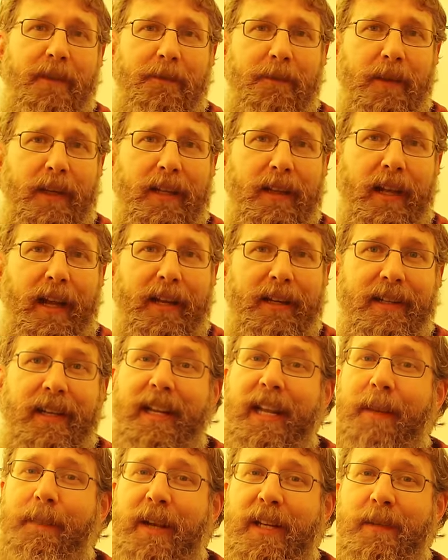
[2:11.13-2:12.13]
in the Freelite
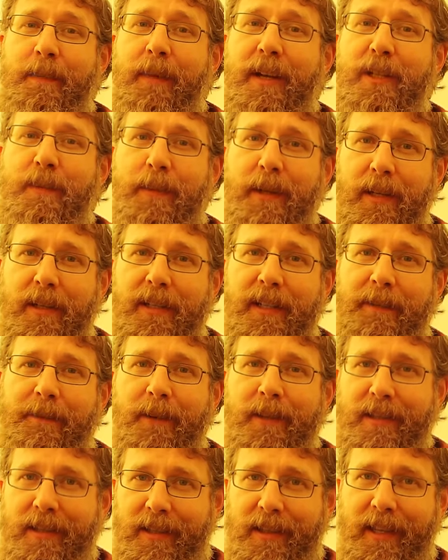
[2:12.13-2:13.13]
it makes a much bigger
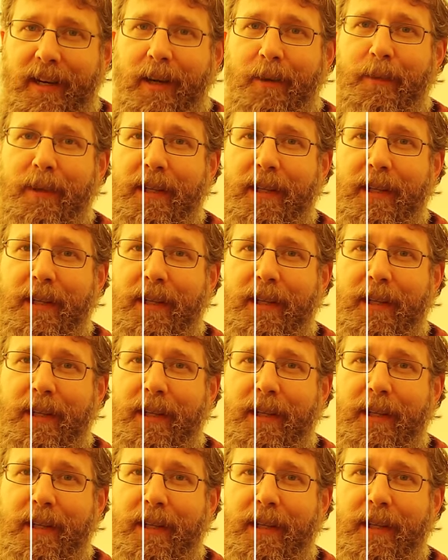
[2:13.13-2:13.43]
difference than I